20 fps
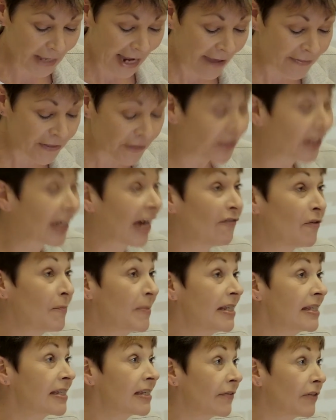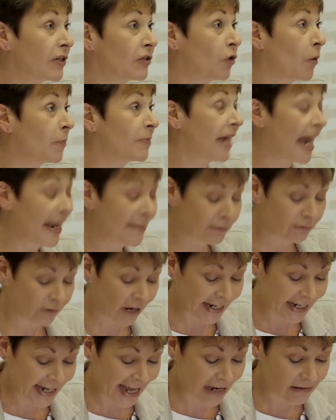and that the governments at the top table
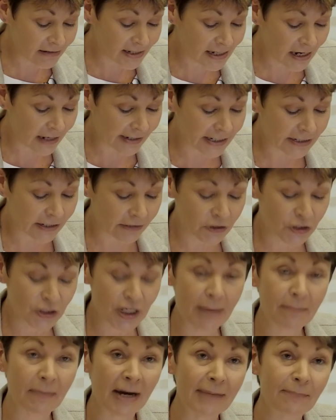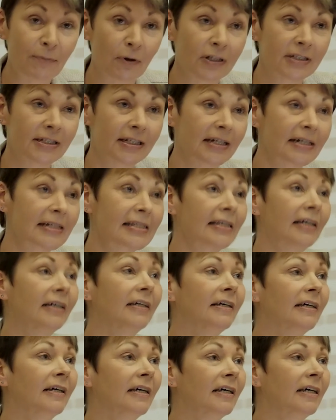right now certainly don't share my politics.
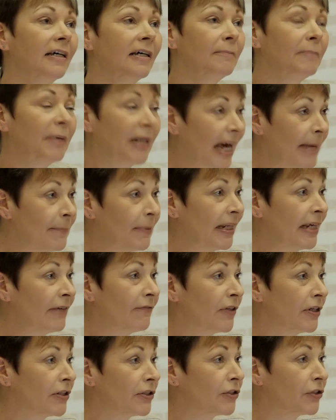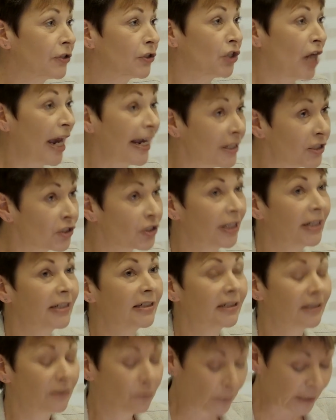But I believe that to change
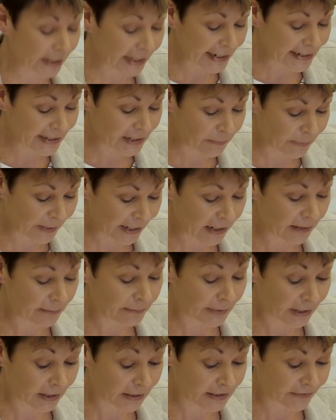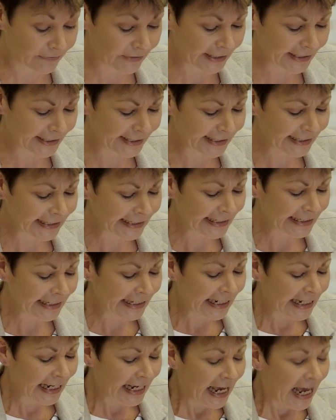it, we need to be part of it.
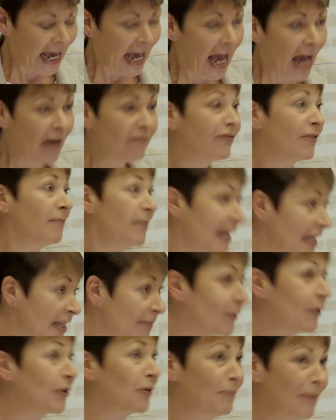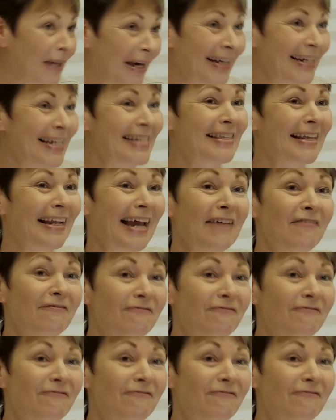And for me, the bottom line is that I